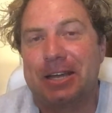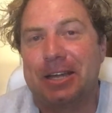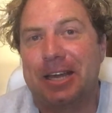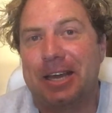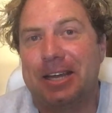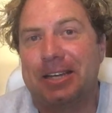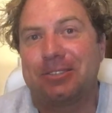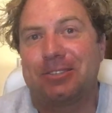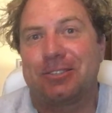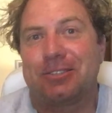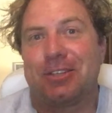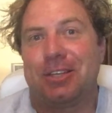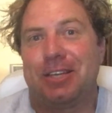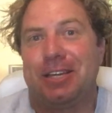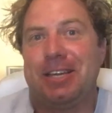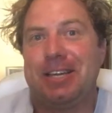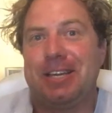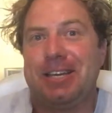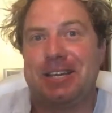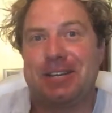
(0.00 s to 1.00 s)
gets
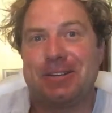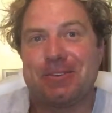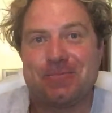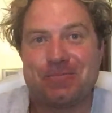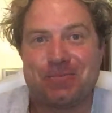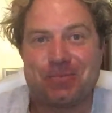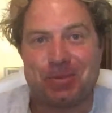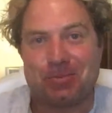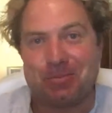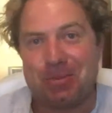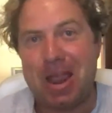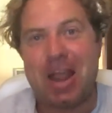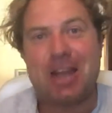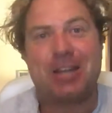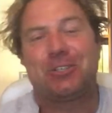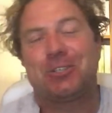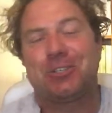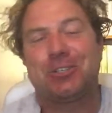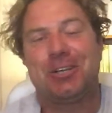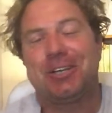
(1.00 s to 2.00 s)
the
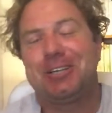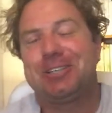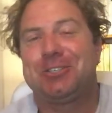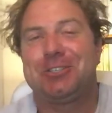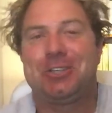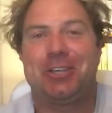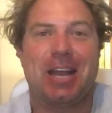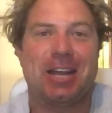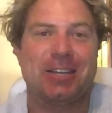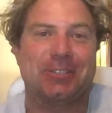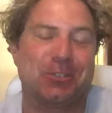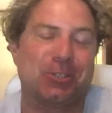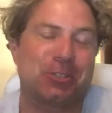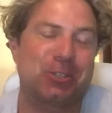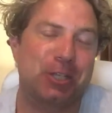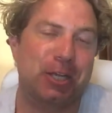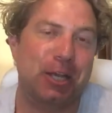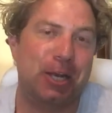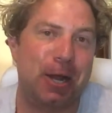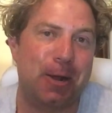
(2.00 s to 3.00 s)
mansion and she has it
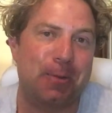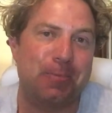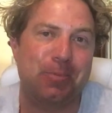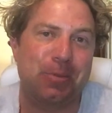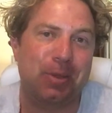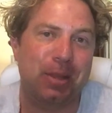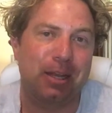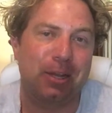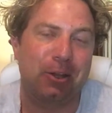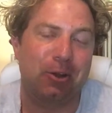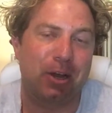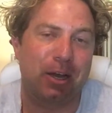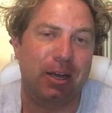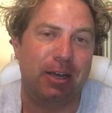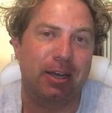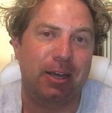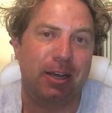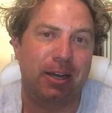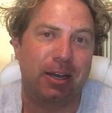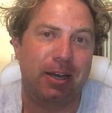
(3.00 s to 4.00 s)
set up
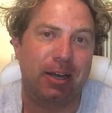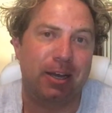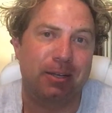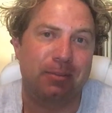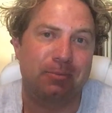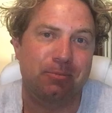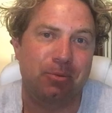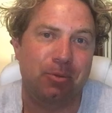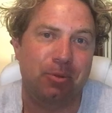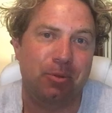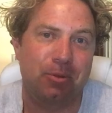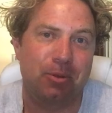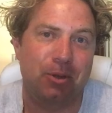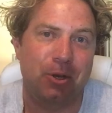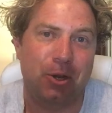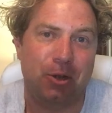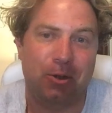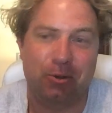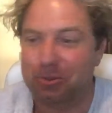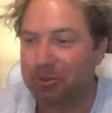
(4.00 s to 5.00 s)
like
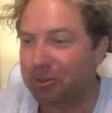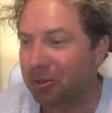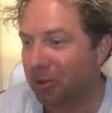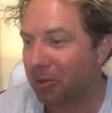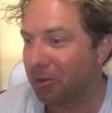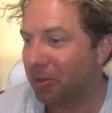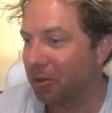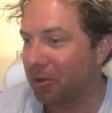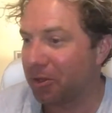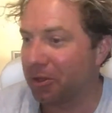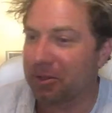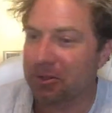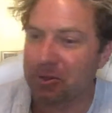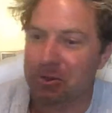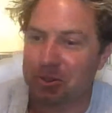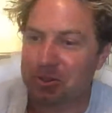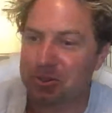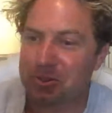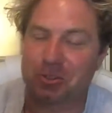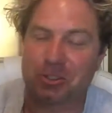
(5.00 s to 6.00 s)
it's got
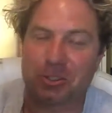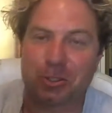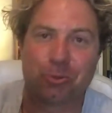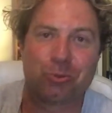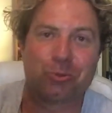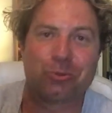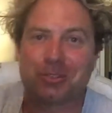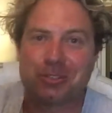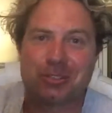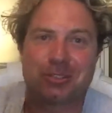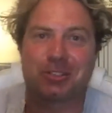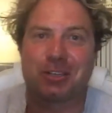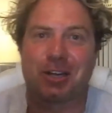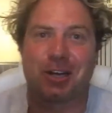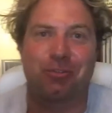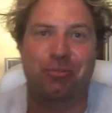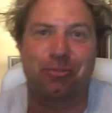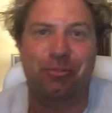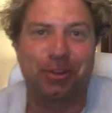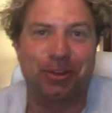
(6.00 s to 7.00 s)
the stills and
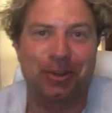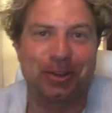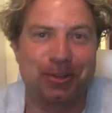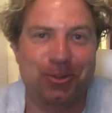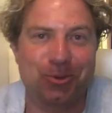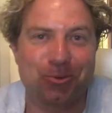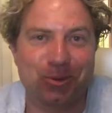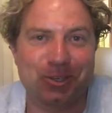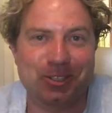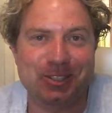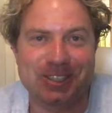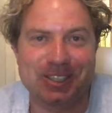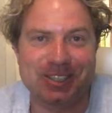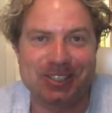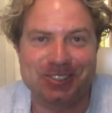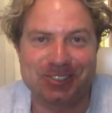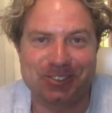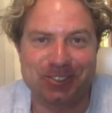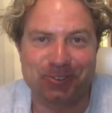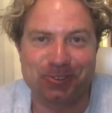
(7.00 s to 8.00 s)
stuff, the whiskey
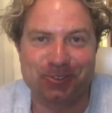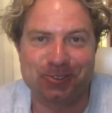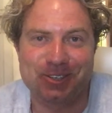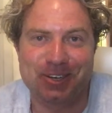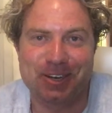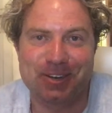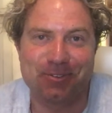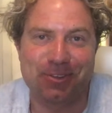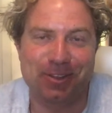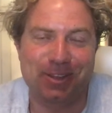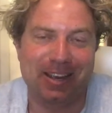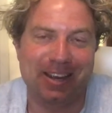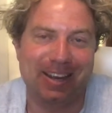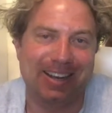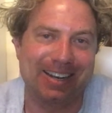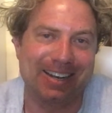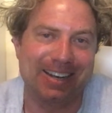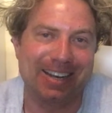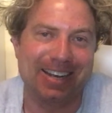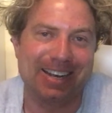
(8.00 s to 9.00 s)
stills and everything,
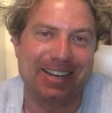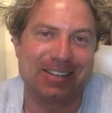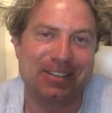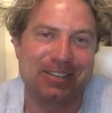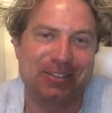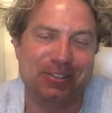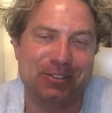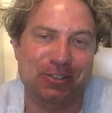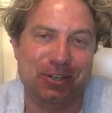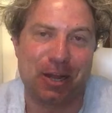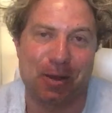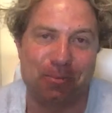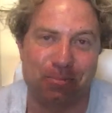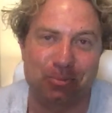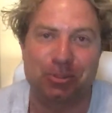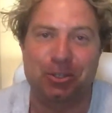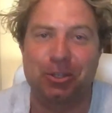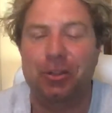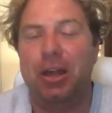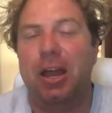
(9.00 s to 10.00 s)
and the
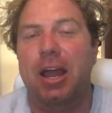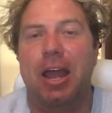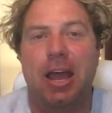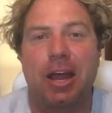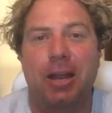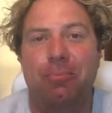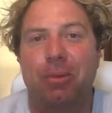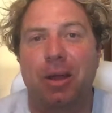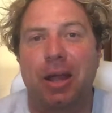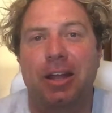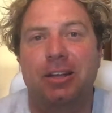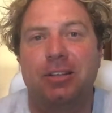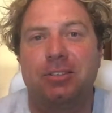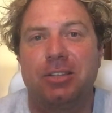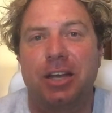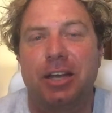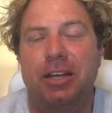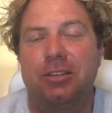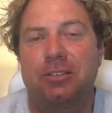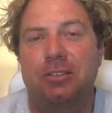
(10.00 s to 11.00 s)
slums that they had back in
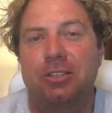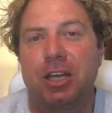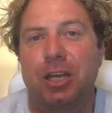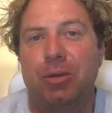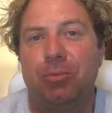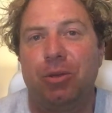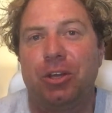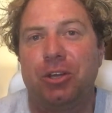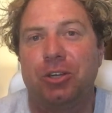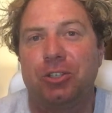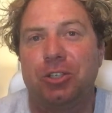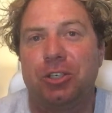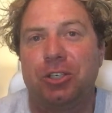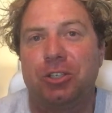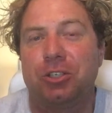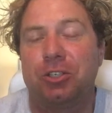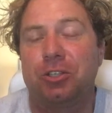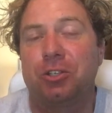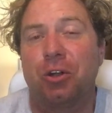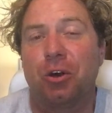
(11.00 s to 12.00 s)
Tennessee, because
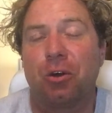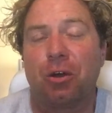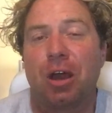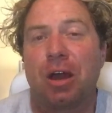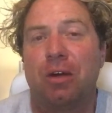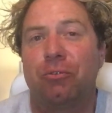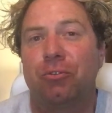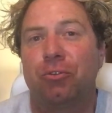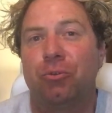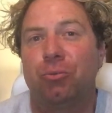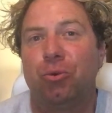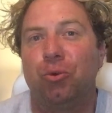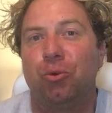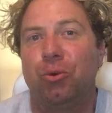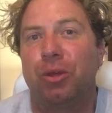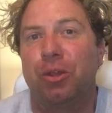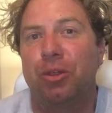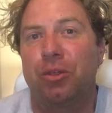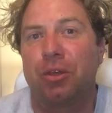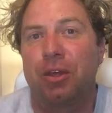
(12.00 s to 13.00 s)
she's just not comfortable
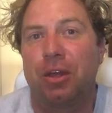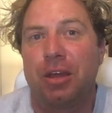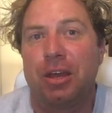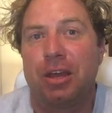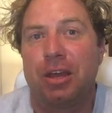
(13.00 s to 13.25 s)
with